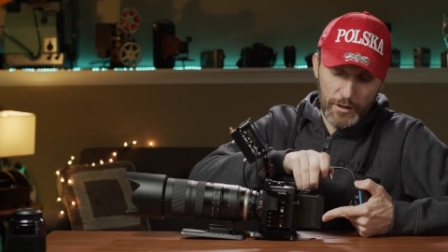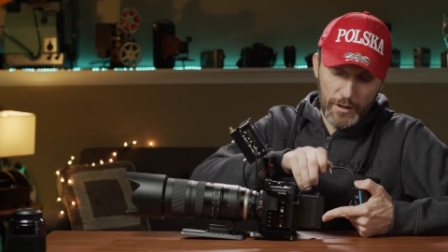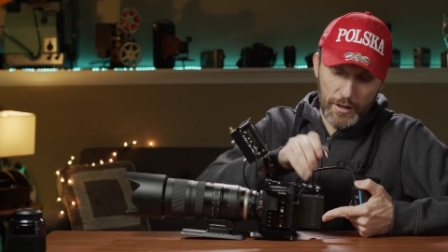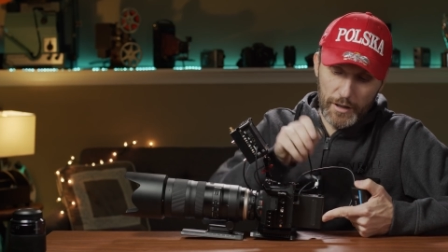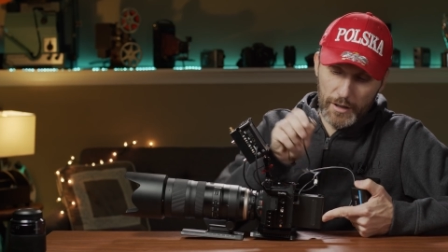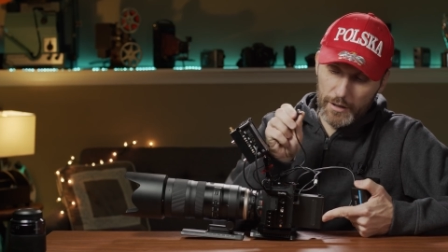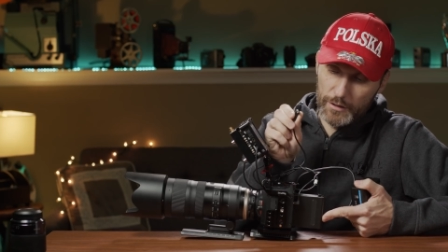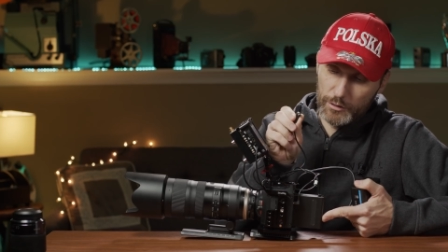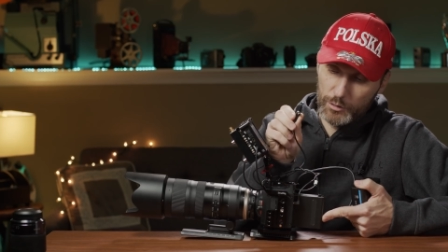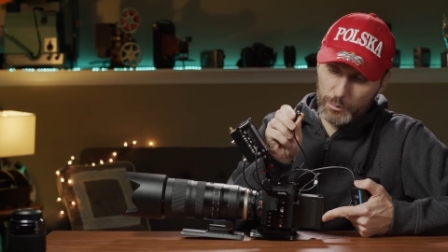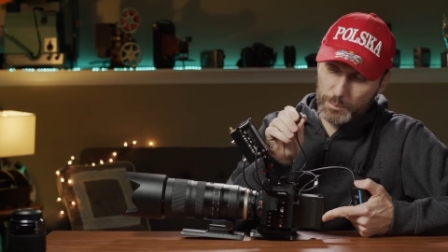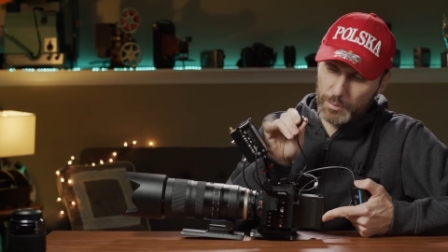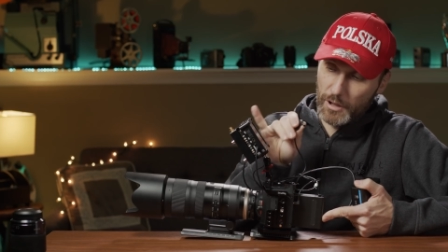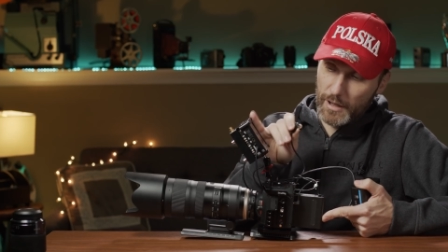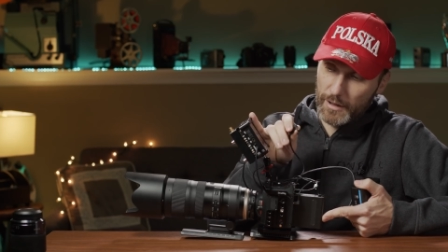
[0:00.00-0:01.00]
to
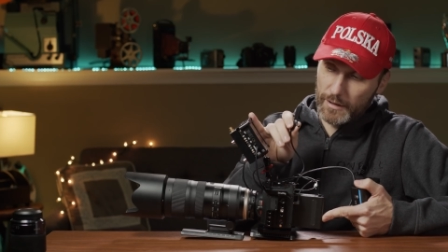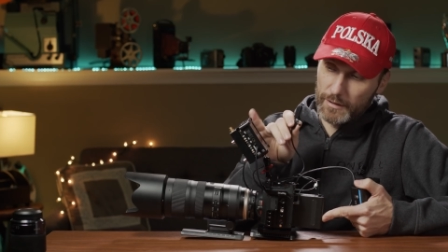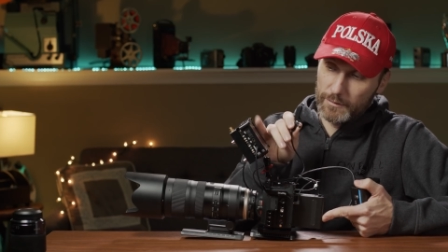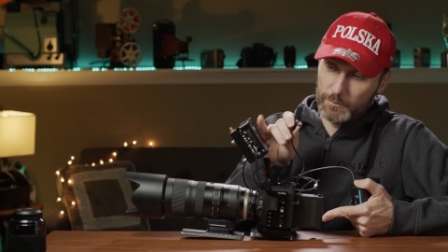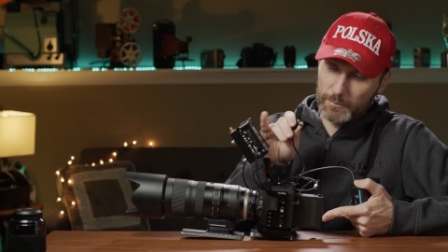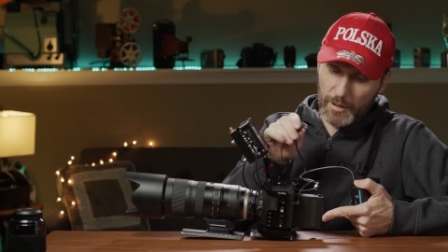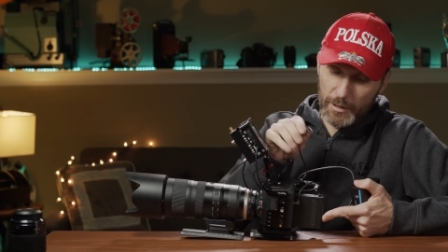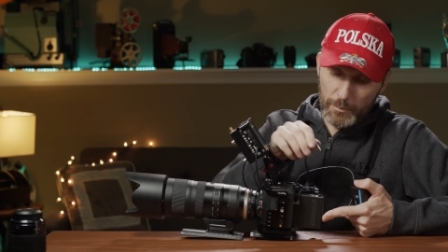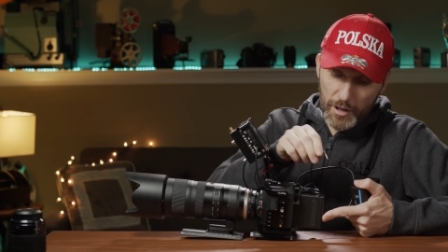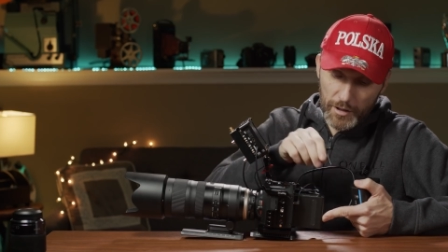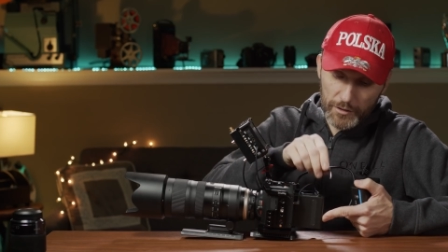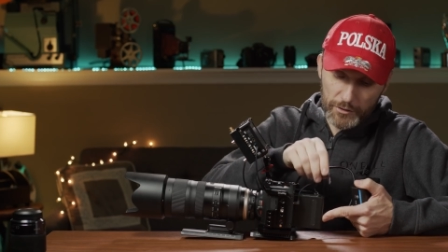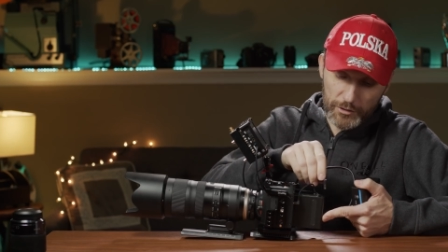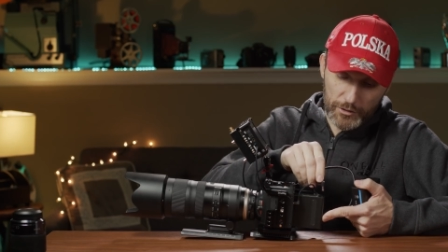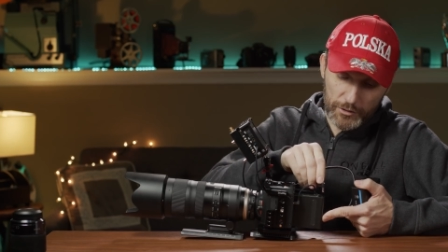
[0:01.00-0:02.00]
plug in my
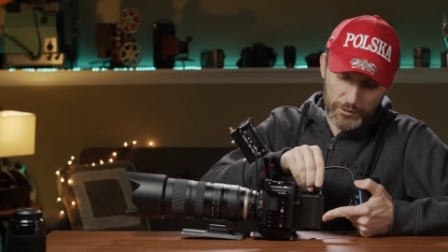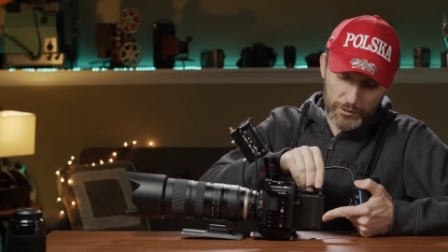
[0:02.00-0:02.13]
monitor.